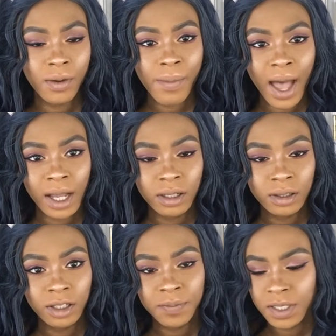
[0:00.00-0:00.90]
a MAC
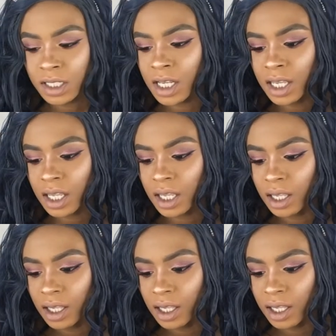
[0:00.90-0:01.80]
lipstick
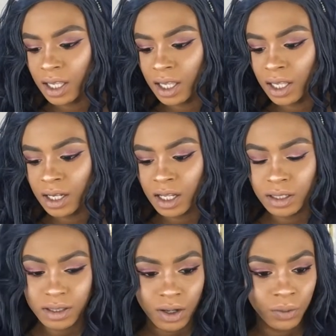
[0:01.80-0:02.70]
in
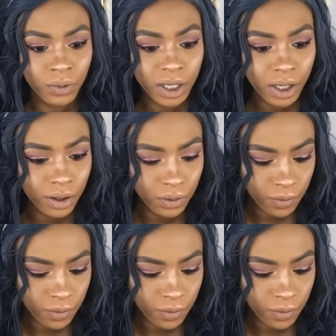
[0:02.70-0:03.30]
Del Rio.